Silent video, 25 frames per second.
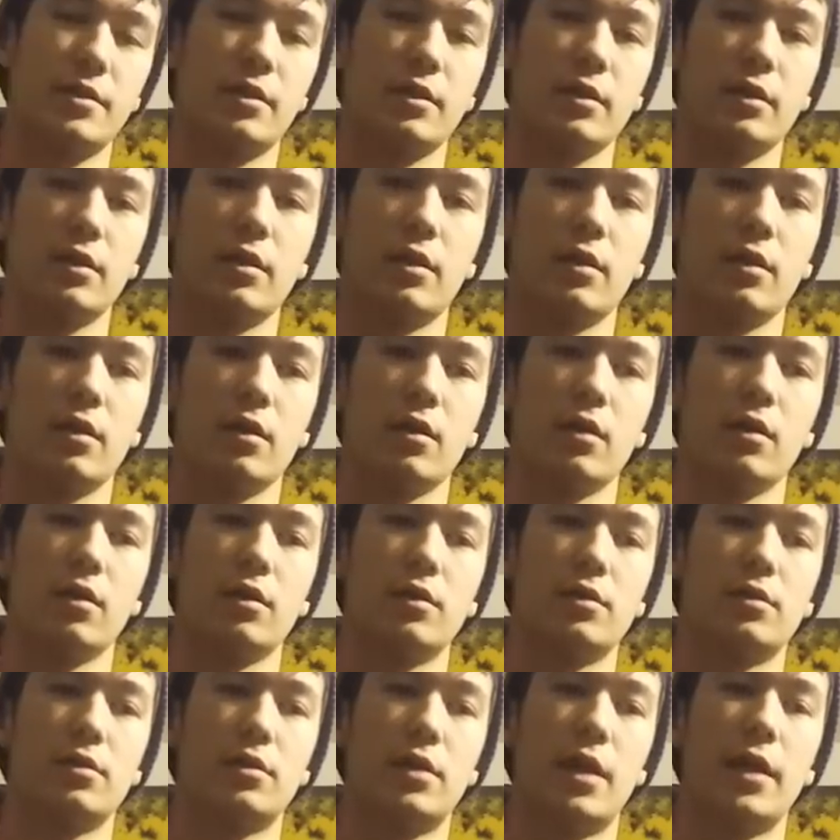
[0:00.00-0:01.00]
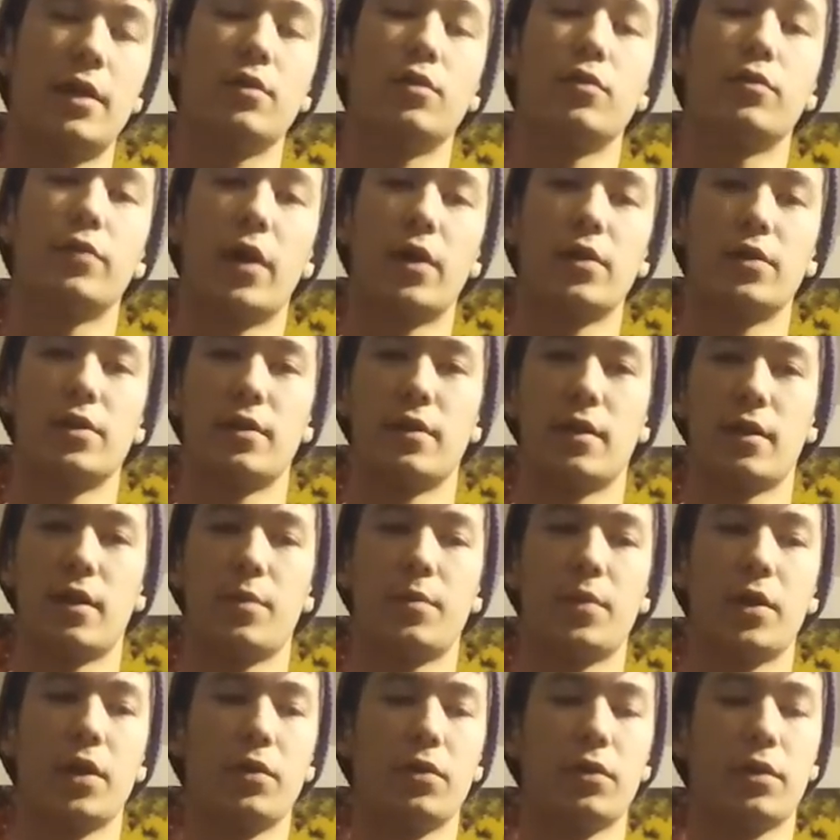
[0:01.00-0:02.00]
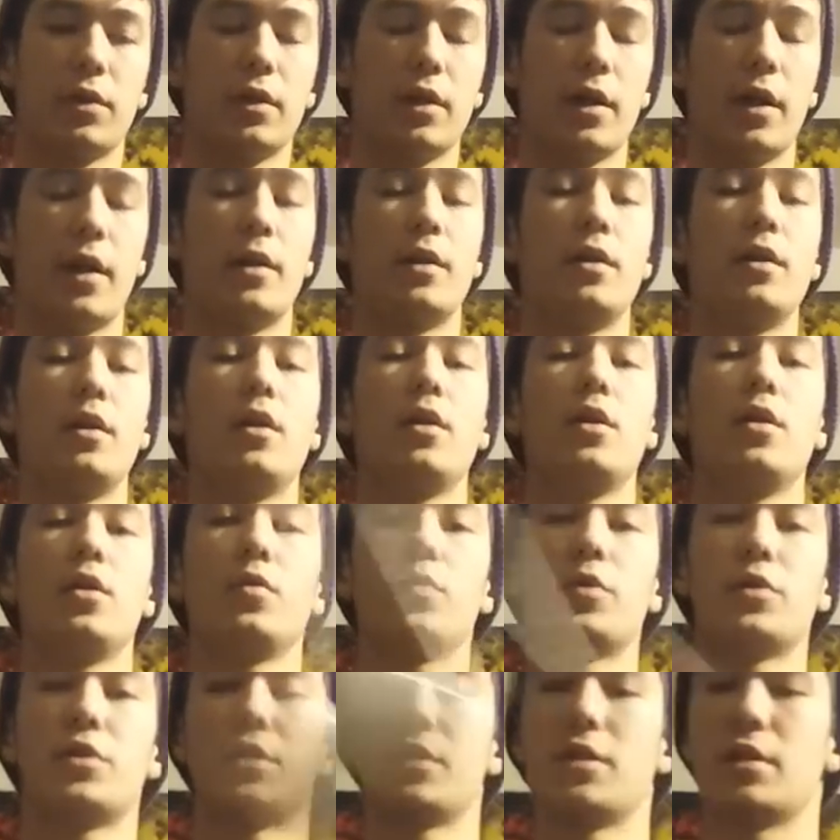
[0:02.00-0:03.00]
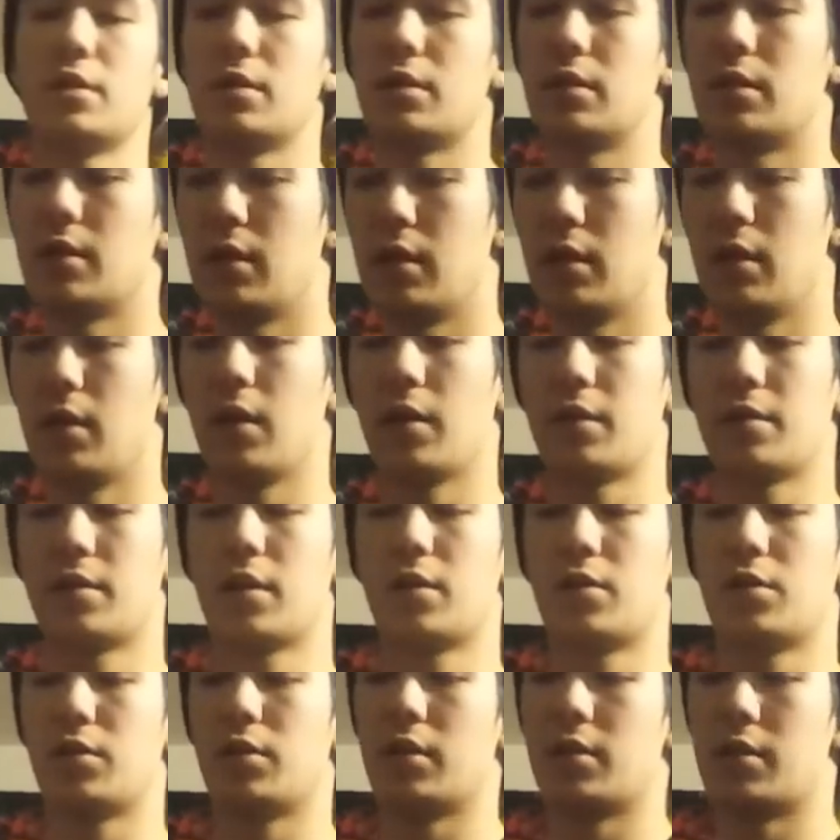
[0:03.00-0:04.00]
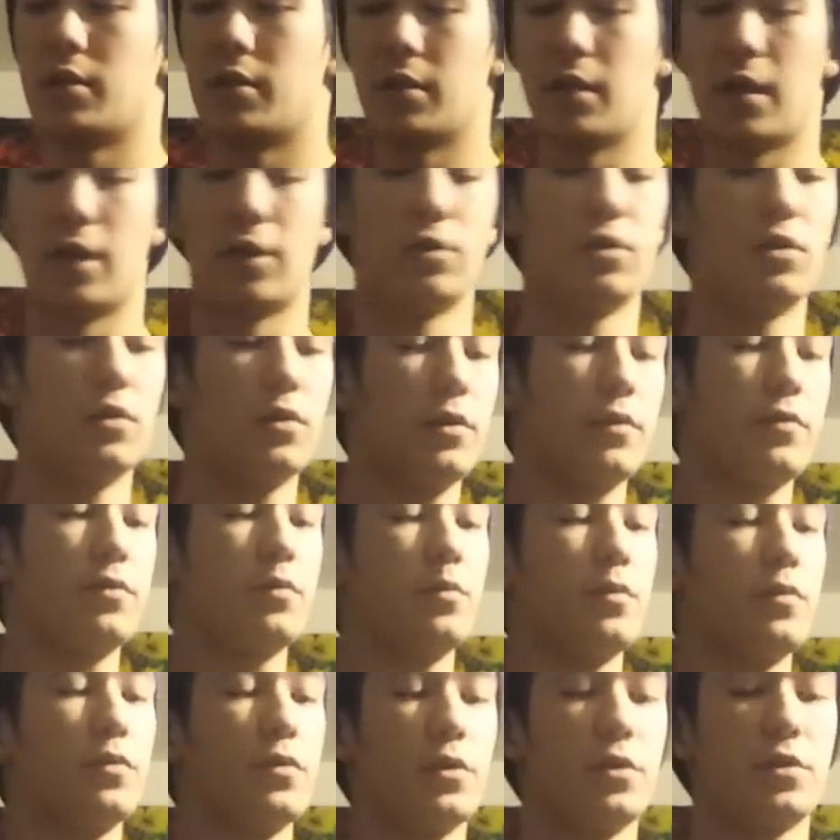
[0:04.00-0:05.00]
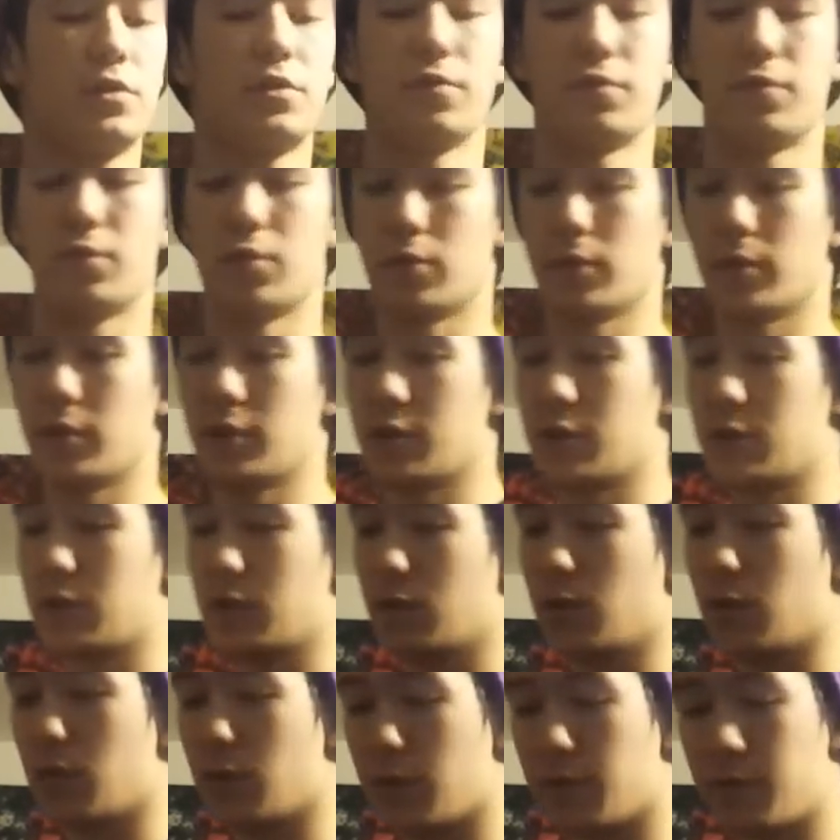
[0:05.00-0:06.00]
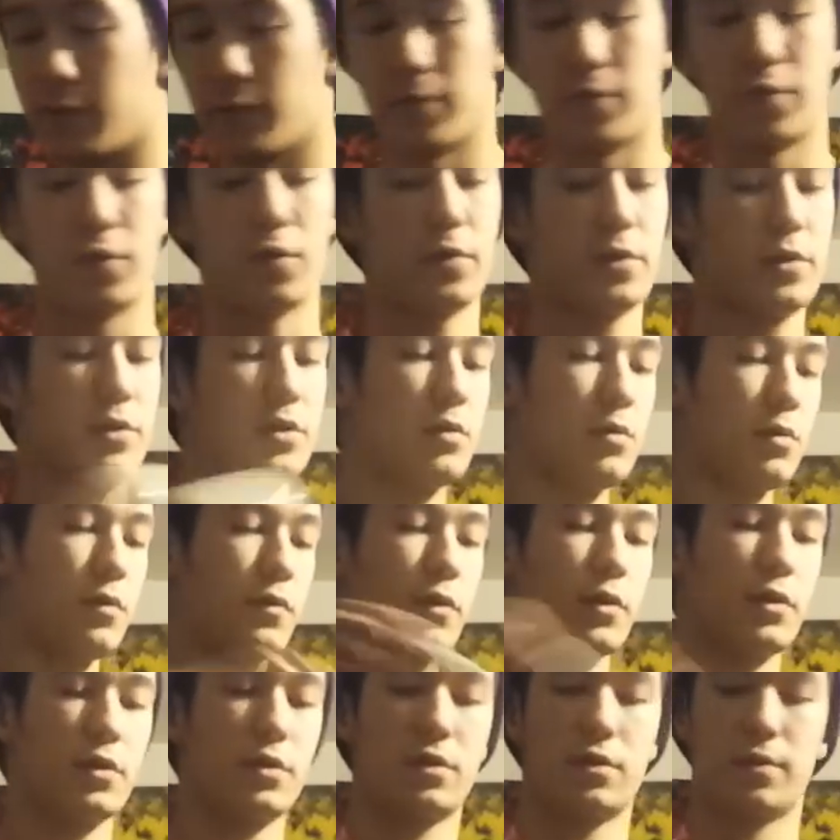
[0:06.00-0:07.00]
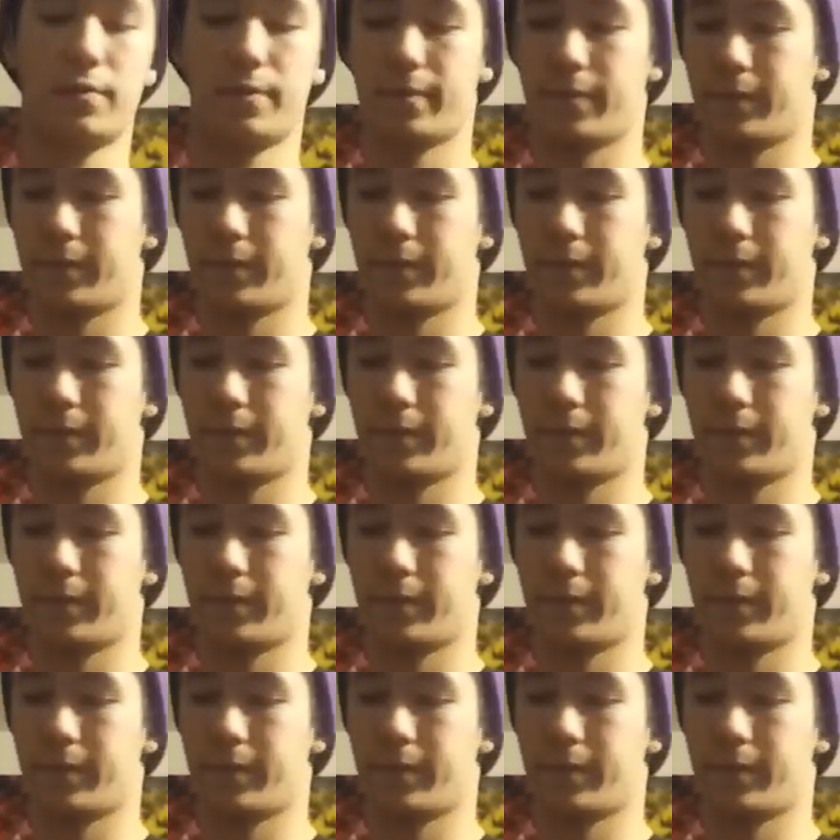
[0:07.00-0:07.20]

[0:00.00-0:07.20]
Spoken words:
the tangle fountain that I play with a lot, which is essentially just a tangle going from reverse to forwards, or from forwards to reverse,